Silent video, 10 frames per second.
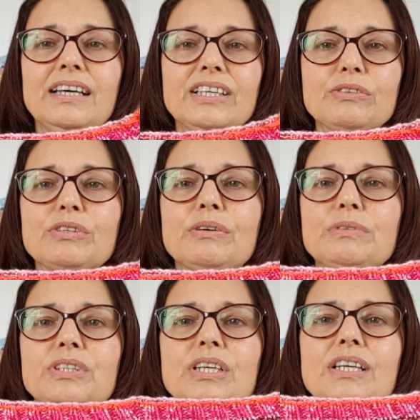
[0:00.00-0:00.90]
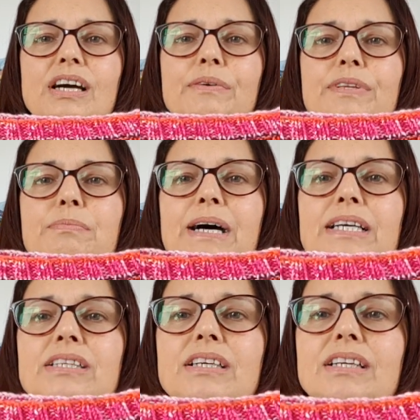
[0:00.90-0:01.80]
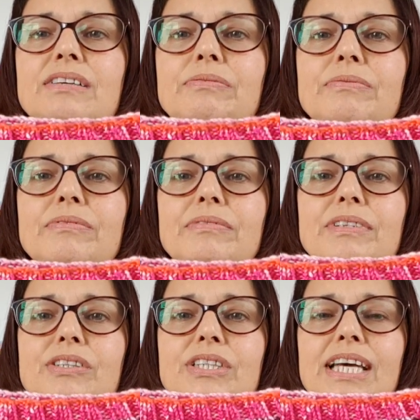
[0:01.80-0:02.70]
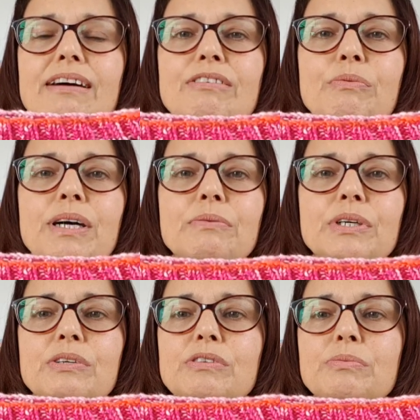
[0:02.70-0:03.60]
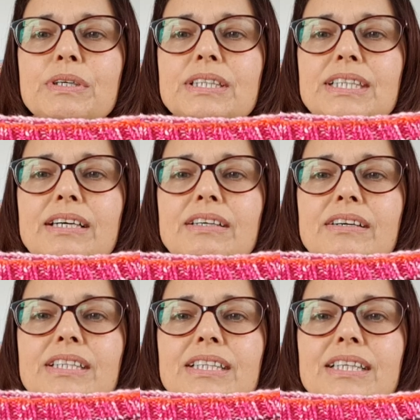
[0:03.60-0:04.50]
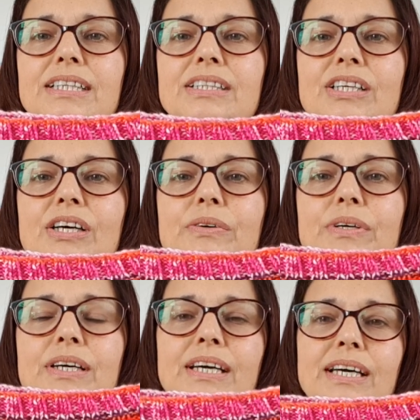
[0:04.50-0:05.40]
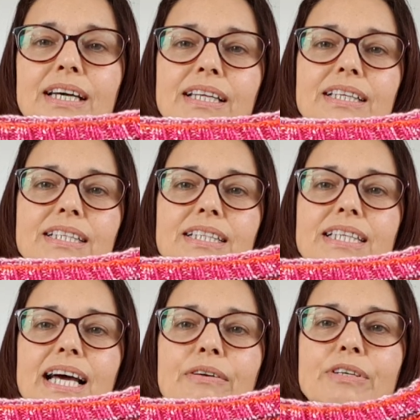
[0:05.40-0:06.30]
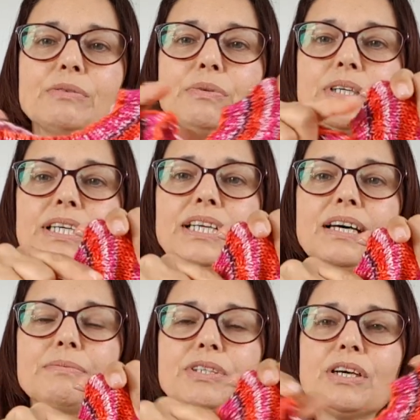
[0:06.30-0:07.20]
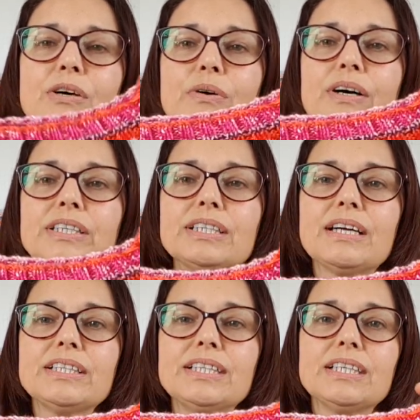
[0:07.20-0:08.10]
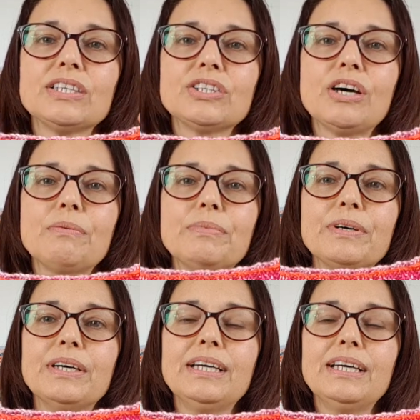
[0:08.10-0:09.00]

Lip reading: So I thought I'm just going to go with the pattern, because the Aran weight one always works out nicely. So this is how it's working up. So I started at the top,